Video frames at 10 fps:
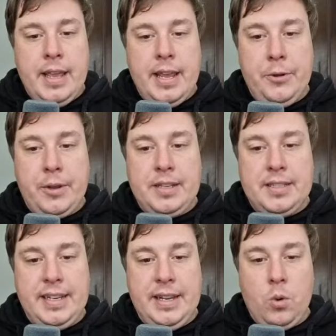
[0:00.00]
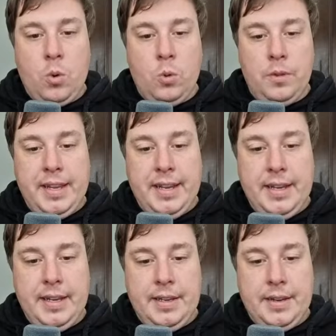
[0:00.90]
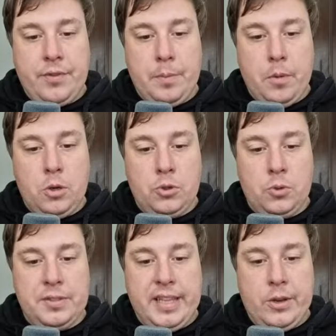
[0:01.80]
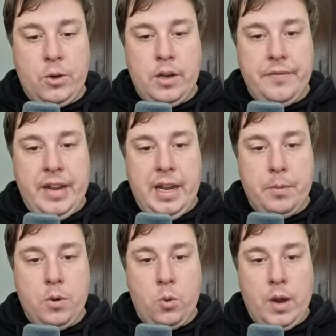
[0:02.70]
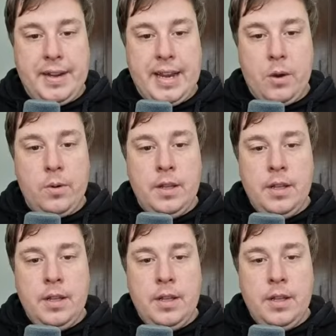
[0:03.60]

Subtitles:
And you can see all the different modules that are available right now.